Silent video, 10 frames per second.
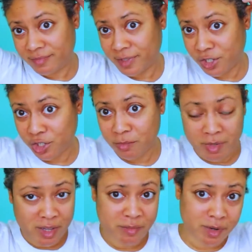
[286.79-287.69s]
I should
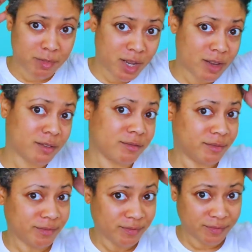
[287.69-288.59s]
be, but I'm not.
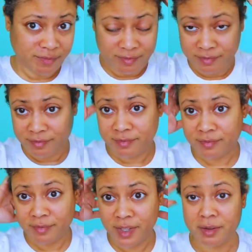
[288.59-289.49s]

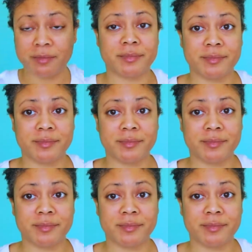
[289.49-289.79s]
Yep.